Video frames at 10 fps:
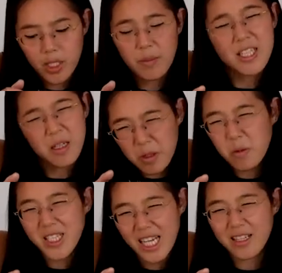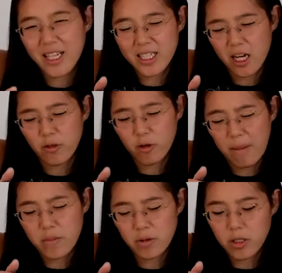I mean, some people say that it's kind of
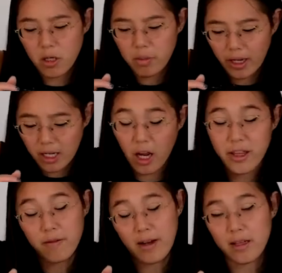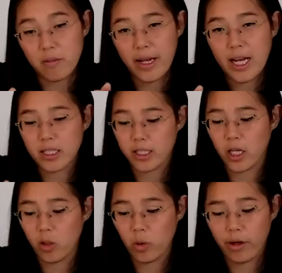cramped on the top, but I like the fact that my hands can
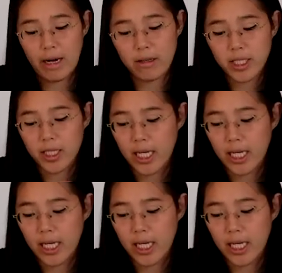go all the way around it,